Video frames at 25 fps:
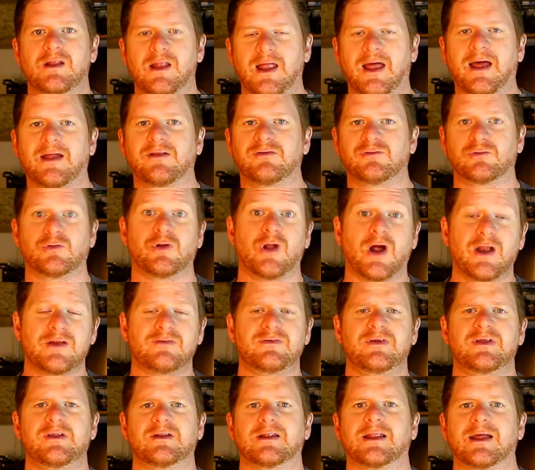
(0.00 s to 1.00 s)
lads or
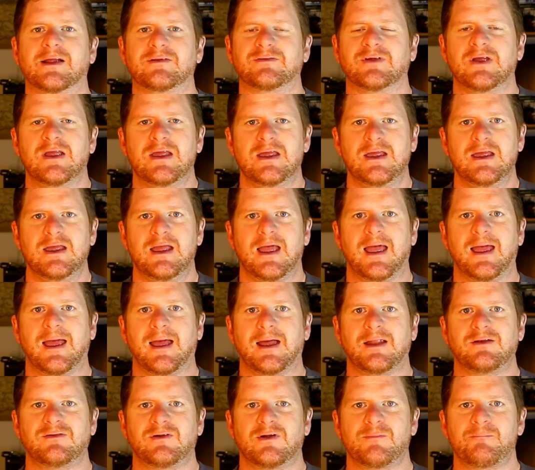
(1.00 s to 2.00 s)
19 lads.
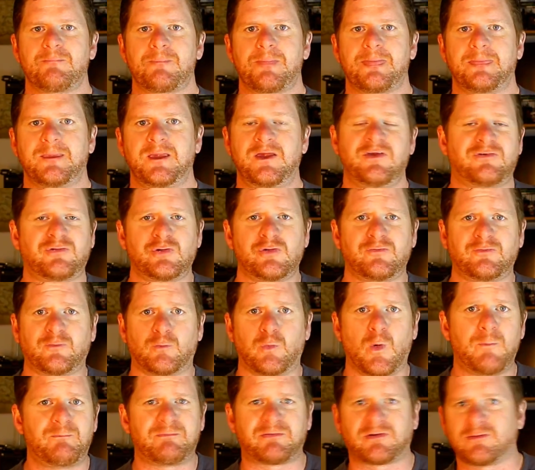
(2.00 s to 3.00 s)
And he sort of
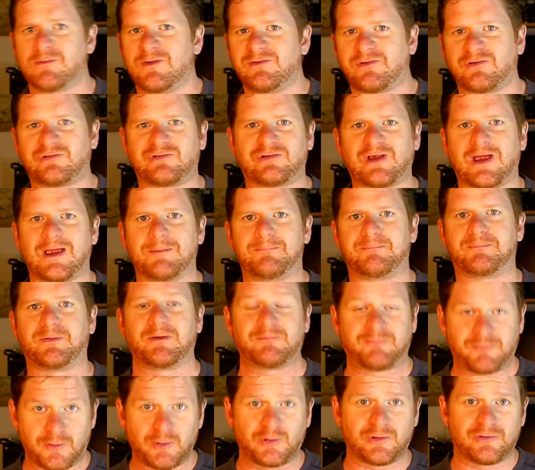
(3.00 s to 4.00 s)
whips him into shape,
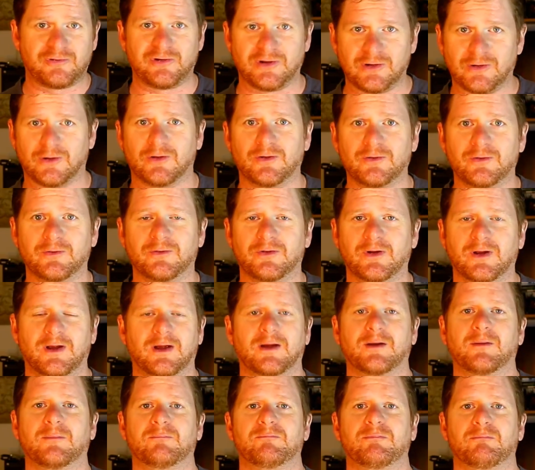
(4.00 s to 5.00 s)
focusing on
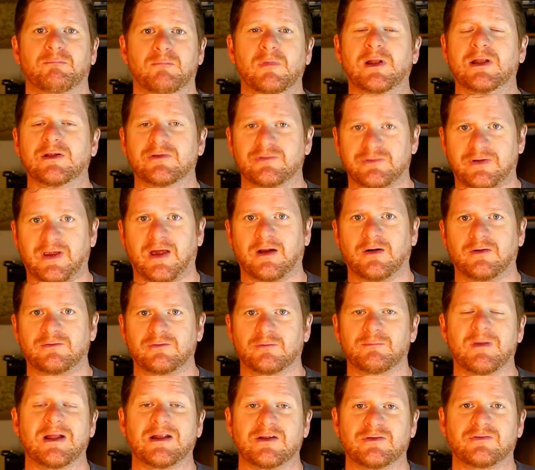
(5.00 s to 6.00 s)
Miller's
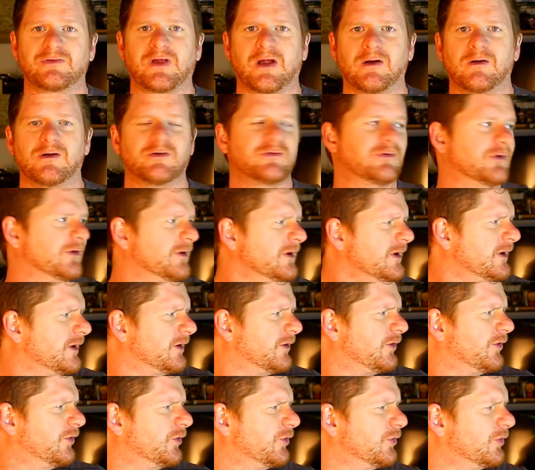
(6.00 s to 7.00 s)
character,
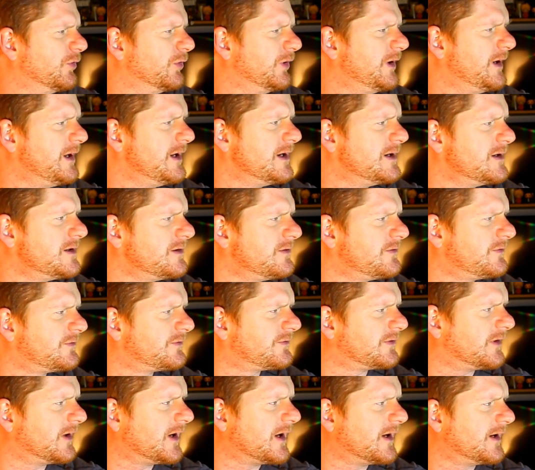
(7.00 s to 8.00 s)
who
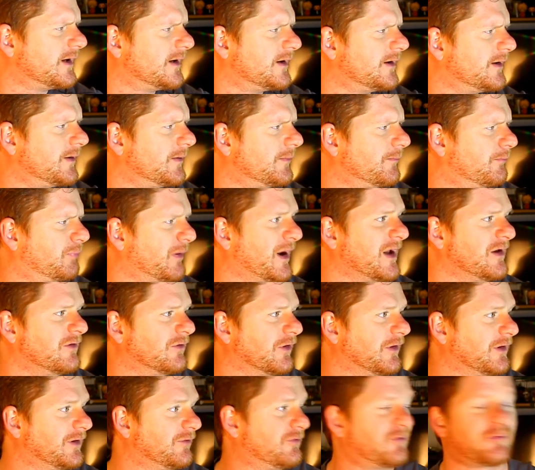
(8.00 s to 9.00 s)
is
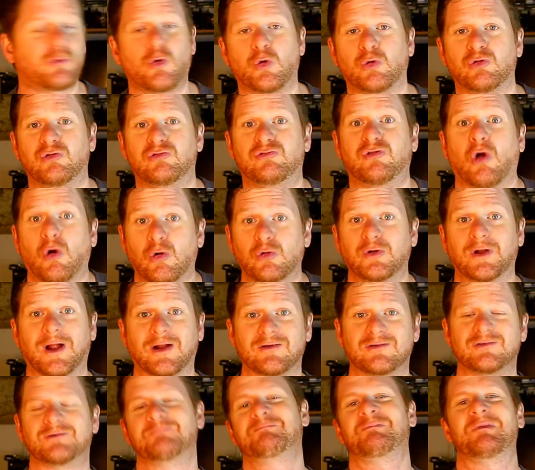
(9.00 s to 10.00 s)
Brendan. He's called
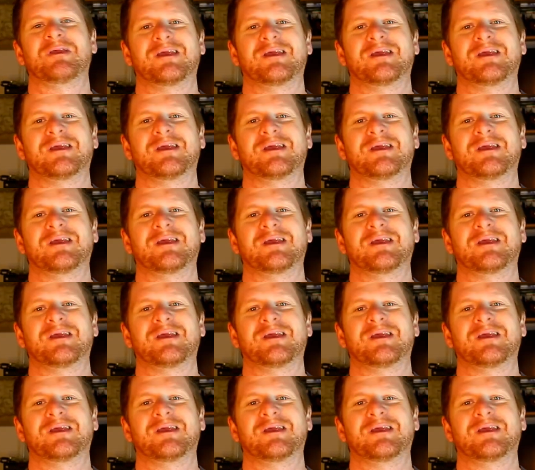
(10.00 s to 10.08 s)
Donut.